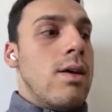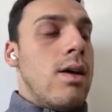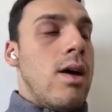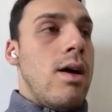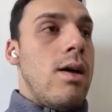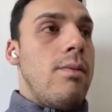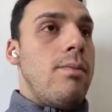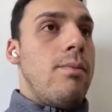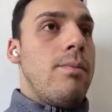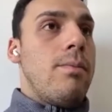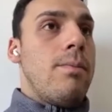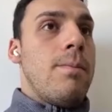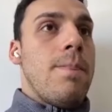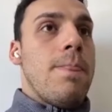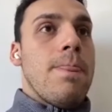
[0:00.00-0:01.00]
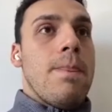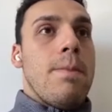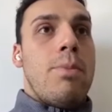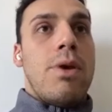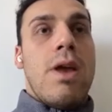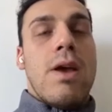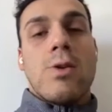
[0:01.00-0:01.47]

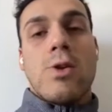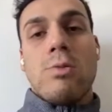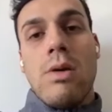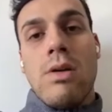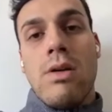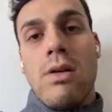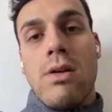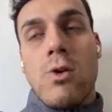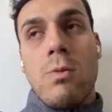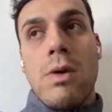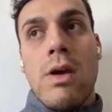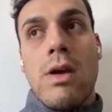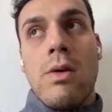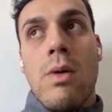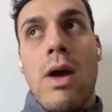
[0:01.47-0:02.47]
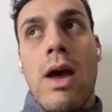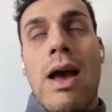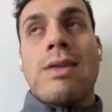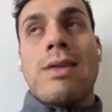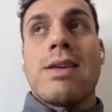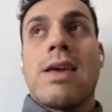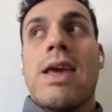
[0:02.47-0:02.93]
But yeah, swimming
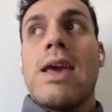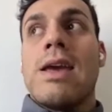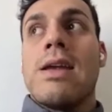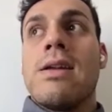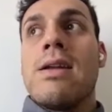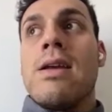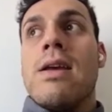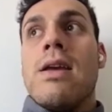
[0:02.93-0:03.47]
as a kid,